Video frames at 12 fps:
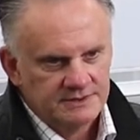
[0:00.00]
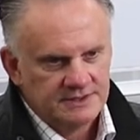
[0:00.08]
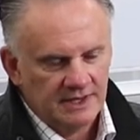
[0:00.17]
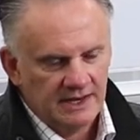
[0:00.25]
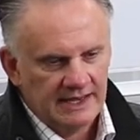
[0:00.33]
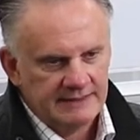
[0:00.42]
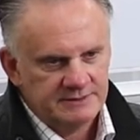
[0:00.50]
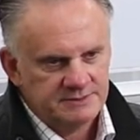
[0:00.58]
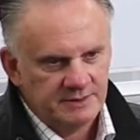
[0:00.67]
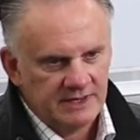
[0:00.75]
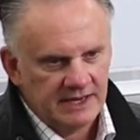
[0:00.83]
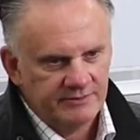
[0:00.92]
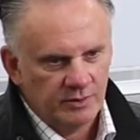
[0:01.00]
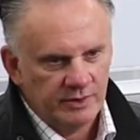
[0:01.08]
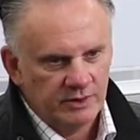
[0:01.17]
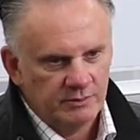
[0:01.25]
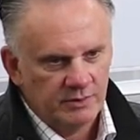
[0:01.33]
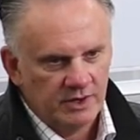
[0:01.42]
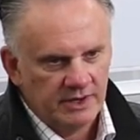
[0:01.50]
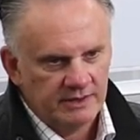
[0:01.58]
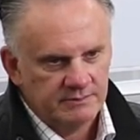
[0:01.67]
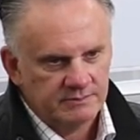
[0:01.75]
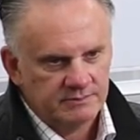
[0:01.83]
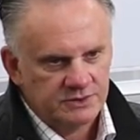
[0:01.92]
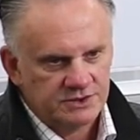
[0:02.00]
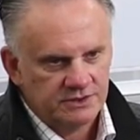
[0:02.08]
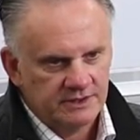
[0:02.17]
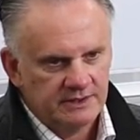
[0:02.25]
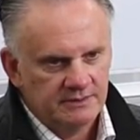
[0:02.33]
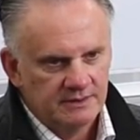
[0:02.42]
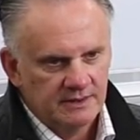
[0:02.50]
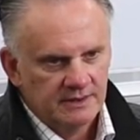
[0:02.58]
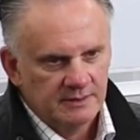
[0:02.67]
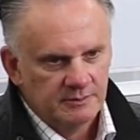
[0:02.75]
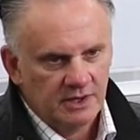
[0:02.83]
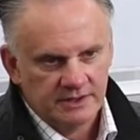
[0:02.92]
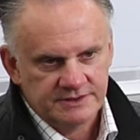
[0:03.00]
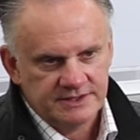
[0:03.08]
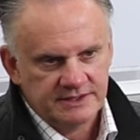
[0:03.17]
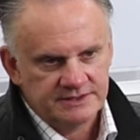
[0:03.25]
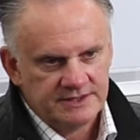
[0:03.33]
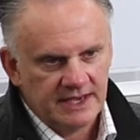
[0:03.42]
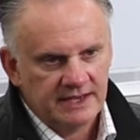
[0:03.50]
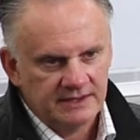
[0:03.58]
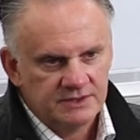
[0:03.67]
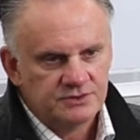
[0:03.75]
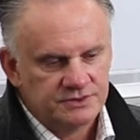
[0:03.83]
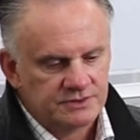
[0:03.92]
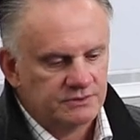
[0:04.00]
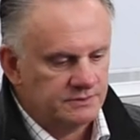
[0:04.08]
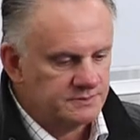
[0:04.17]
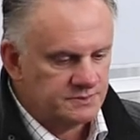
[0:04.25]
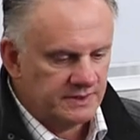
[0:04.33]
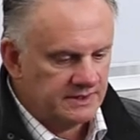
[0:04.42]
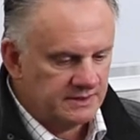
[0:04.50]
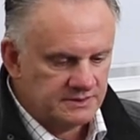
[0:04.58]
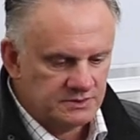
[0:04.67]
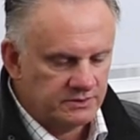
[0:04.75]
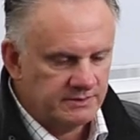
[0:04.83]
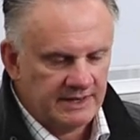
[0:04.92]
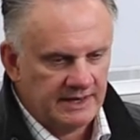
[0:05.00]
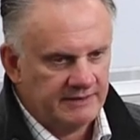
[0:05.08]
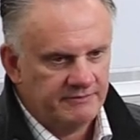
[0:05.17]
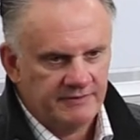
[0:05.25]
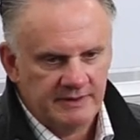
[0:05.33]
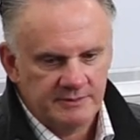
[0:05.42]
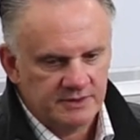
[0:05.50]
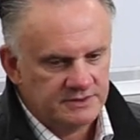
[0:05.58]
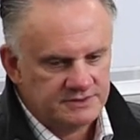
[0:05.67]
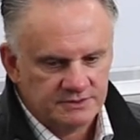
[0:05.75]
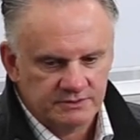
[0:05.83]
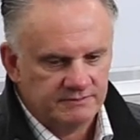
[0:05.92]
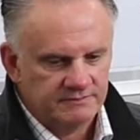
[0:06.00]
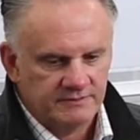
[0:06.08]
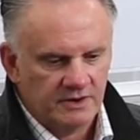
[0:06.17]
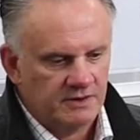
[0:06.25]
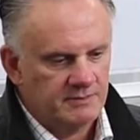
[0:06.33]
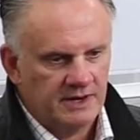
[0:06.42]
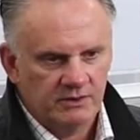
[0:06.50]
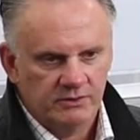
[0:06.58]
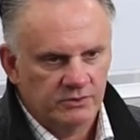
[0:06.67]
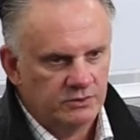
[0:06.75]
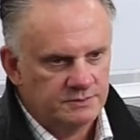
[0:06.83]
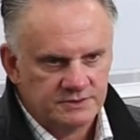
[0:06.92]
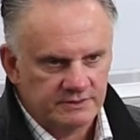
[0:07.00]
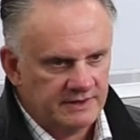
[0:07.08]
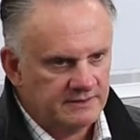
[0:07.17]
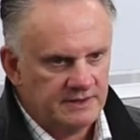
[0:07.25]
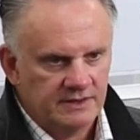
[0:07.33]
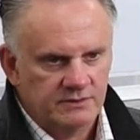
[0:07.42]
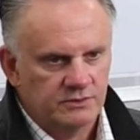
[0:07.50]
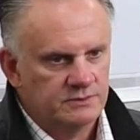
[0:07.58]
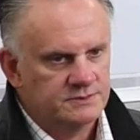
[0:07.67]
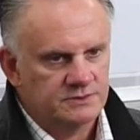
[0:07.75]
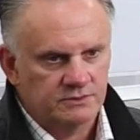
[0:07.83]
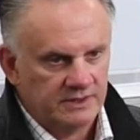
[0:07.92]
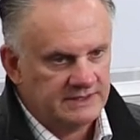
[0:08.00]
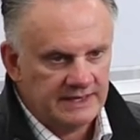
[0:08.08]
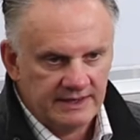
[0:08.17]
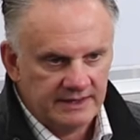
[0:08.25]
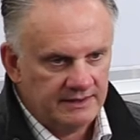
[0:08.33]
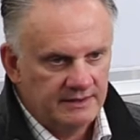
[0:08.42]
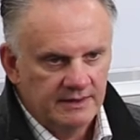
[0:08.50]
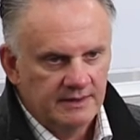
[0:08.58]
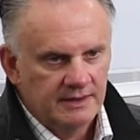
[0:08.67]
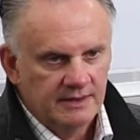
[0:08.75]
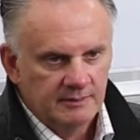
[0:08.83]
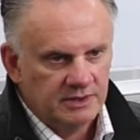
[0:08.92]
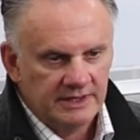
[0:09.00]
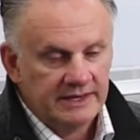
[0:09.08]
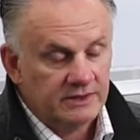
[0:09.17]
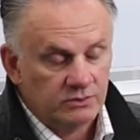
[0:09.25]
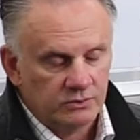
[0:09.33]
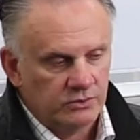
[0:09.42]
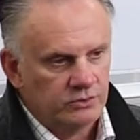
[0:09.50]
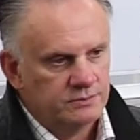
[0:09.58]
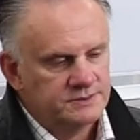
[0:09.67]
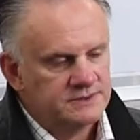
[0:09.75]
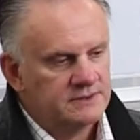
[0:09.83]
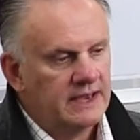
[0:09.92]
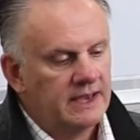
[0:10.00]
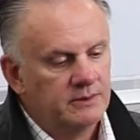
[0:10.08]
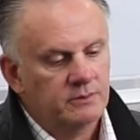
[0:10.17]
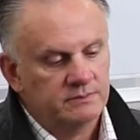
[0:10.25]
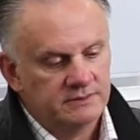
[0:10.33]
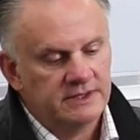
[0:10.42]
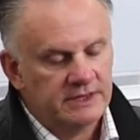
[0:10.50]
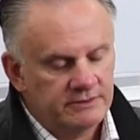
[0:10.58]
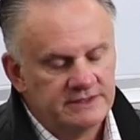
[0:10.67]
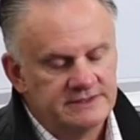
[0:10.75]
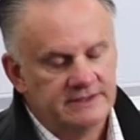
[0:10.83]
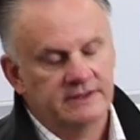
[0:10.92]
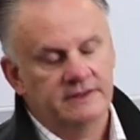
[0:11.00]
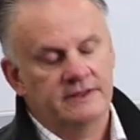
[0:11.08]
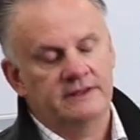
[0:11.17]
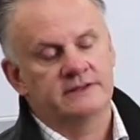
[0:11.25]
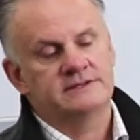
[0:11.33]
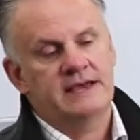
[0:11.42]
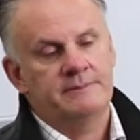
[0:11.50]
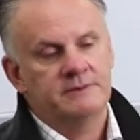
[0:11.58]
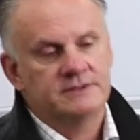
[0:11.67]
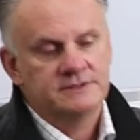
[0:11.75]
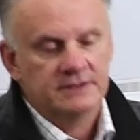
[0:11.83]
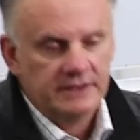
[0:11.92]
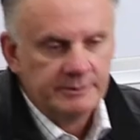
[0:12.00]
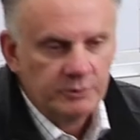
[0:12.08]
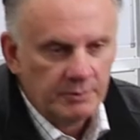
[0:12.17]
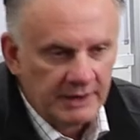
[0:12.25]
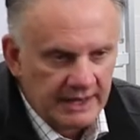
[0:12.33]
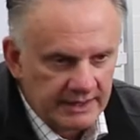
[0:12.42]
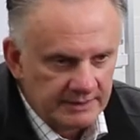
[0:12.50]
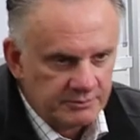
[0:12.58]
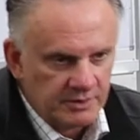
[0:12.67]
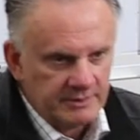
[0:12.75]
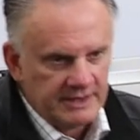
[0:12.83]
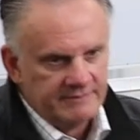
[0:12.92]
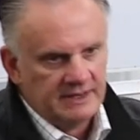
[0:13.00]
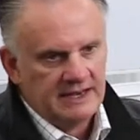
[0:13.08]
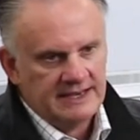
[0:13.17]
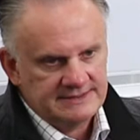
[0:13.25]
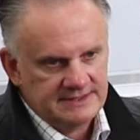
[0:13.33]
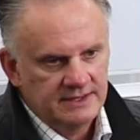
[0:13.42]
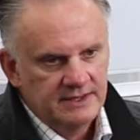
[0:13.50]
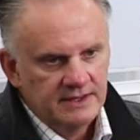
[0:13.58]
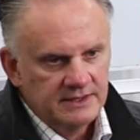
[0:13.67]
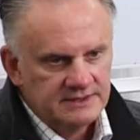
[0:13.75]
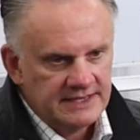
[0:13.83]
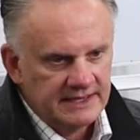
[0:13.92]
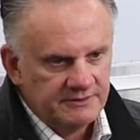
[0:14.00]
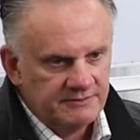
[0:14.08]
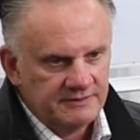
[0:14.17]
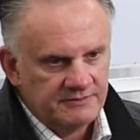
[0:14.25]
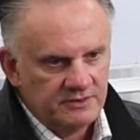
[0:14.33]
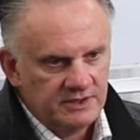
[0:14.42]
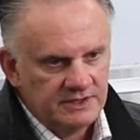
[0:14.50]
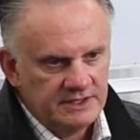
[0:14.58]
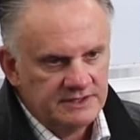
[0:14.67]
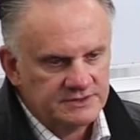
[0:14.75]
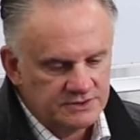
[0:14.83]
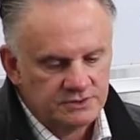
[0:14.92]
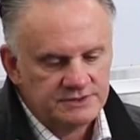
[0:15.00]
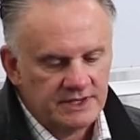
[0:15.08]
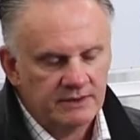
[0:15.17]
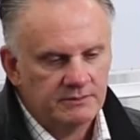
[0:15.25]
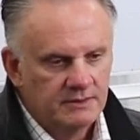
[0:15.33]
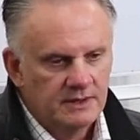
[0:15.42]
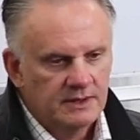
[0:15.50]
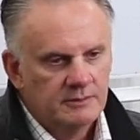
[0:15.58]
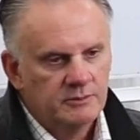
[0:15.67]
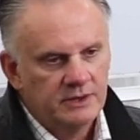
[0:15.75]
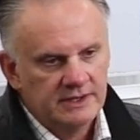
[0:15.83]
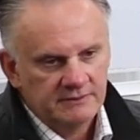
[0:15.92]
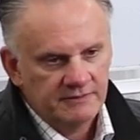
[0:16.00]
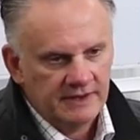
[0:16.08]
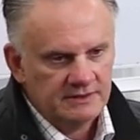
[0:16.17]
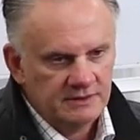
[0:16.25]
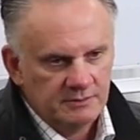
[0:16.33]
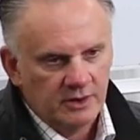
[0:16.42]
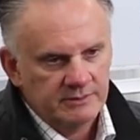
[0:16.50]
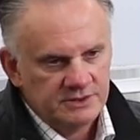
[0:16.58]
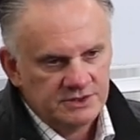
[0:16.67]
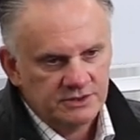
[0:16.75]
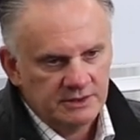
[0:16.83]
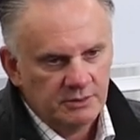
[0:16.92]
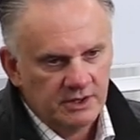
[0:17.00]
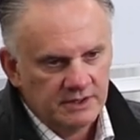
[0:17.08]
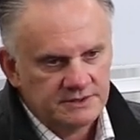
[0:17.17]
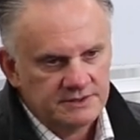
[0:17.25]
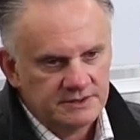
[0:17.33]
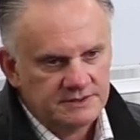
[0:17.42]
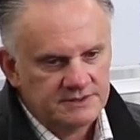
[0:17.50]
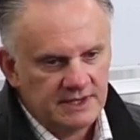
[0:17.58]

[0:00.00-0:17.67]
So Labor's been overwhelmed by machine politics and interest groups, whether you're talking about left feminists or environmental groups or ethnic groups or identity political groups. And the interesting thing that's happened is that the Liberal Party probably over the last 10 to 15 years has also been Infected by machine politics.